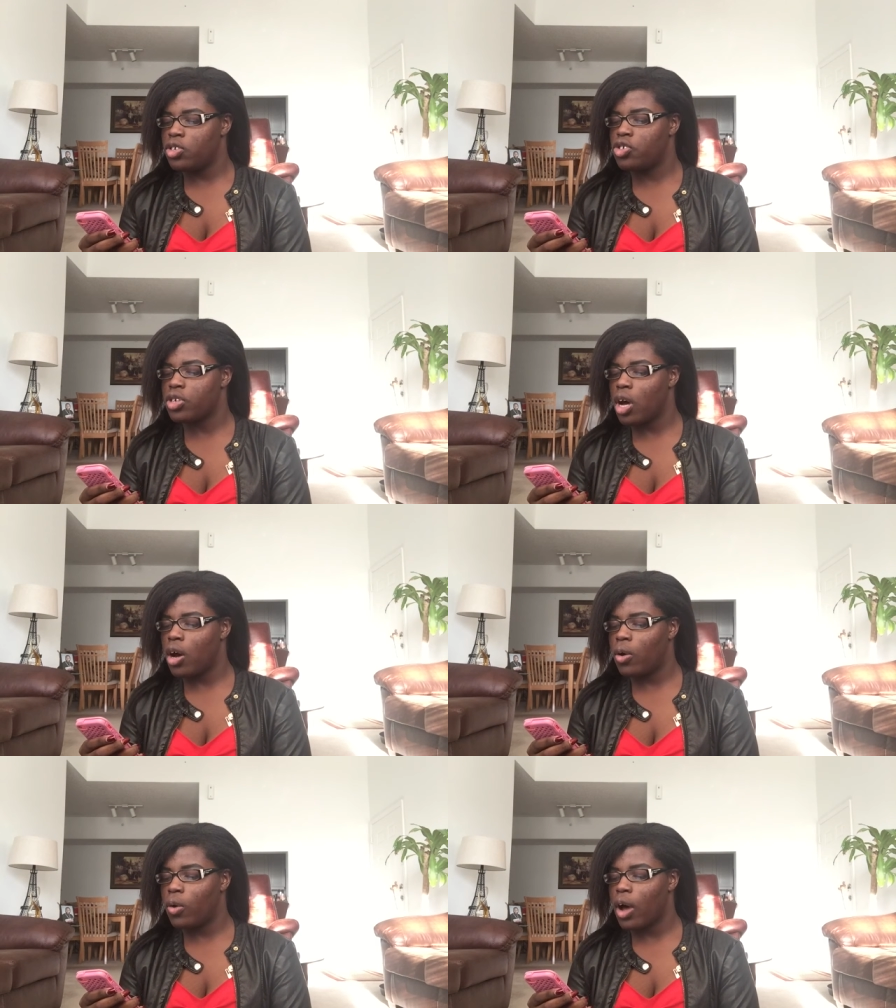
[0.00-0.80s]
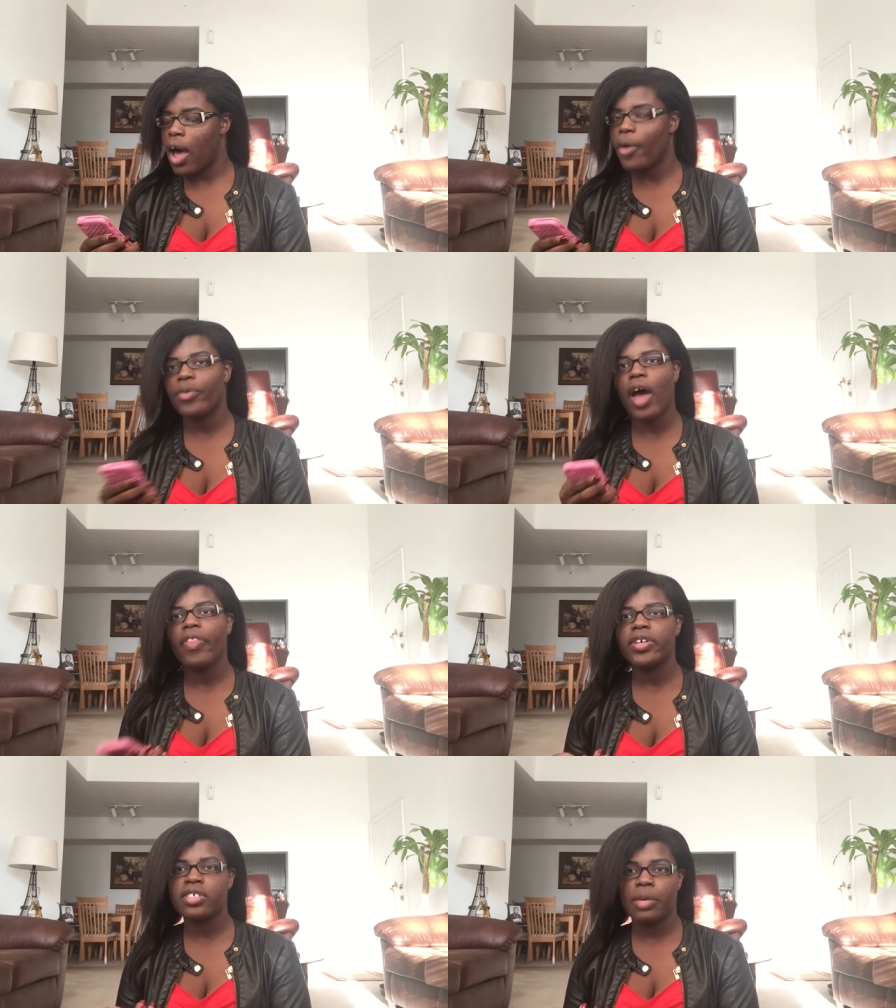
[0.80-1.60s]
So I would
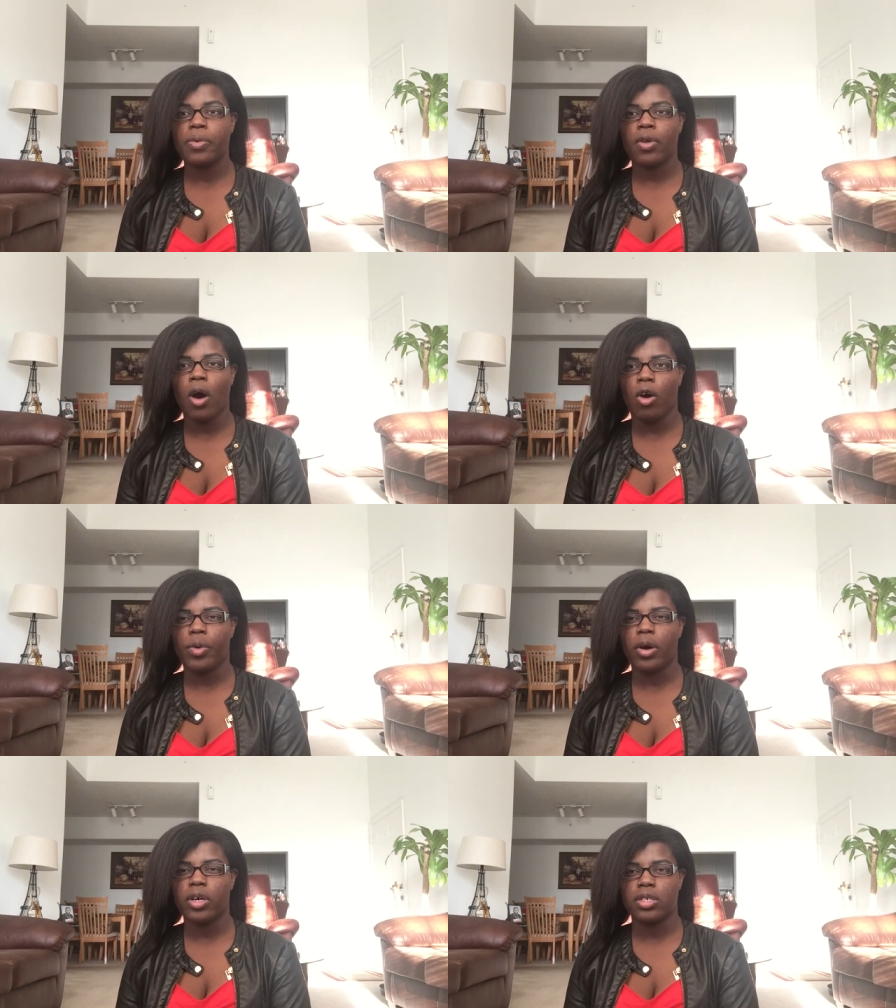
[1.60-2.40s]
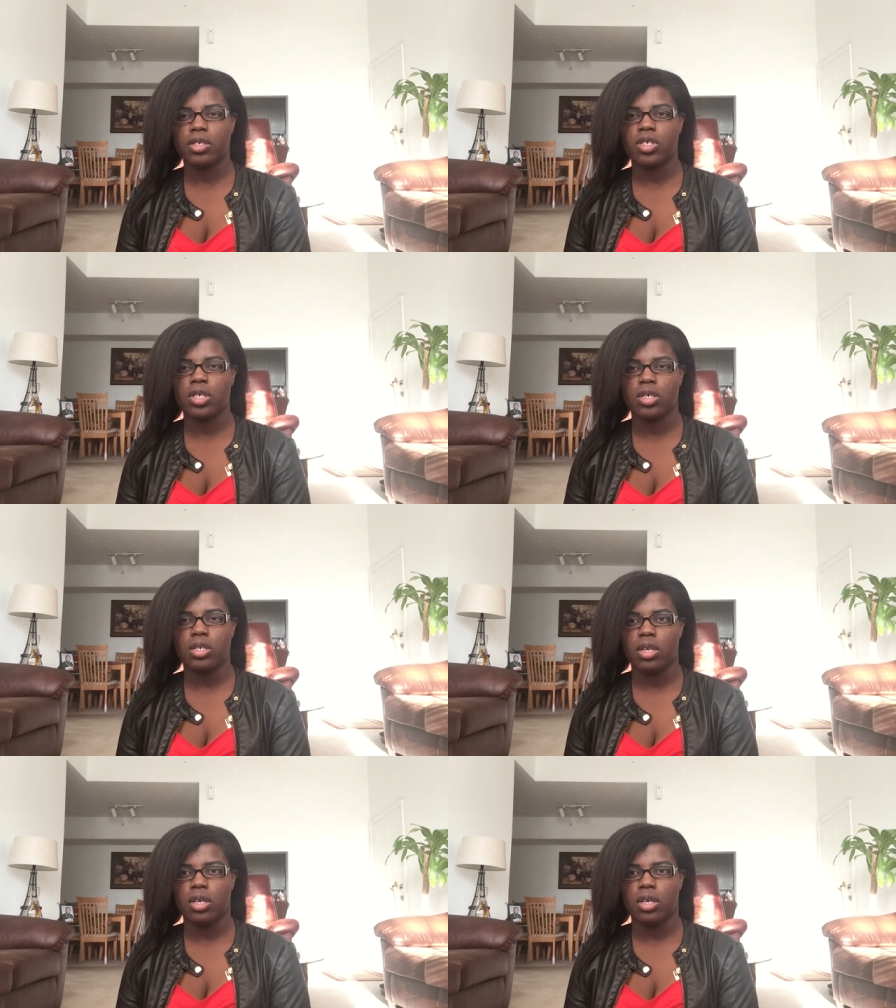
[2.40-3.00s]
rather sleep with a hobo because it's just,